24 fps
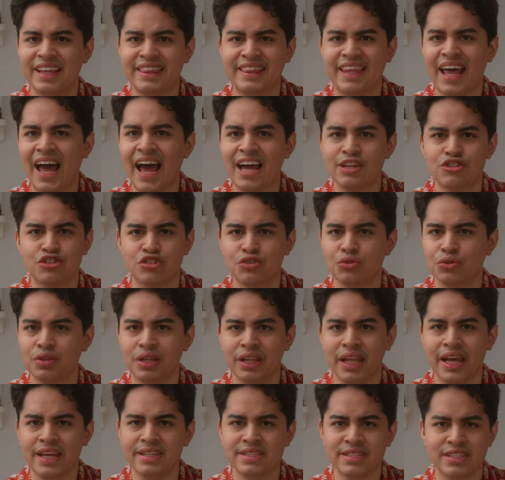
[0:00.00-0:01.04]
attached to the
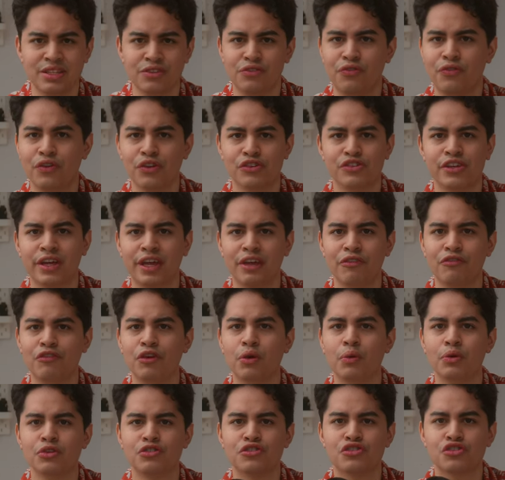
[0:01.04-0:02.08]
lens. It feels like if
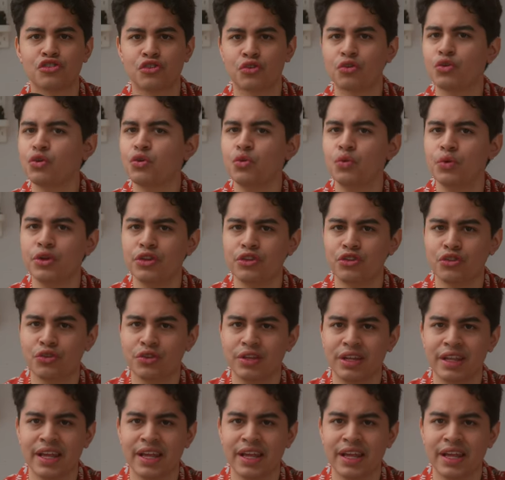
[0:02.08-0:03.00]
it was screwed into the